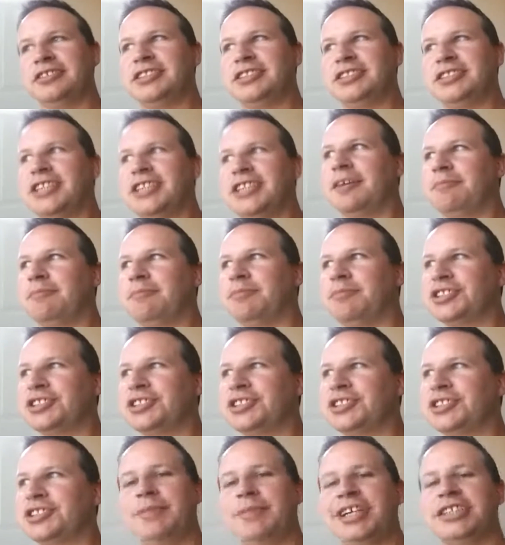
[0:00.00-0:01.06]
Don't you got to
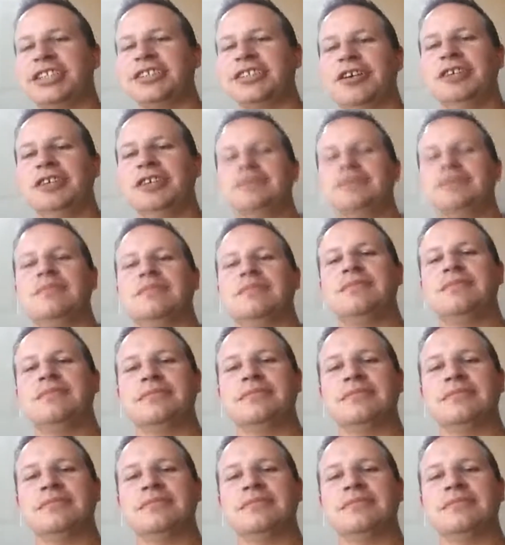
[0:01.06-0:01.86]
personalize it and make it your own?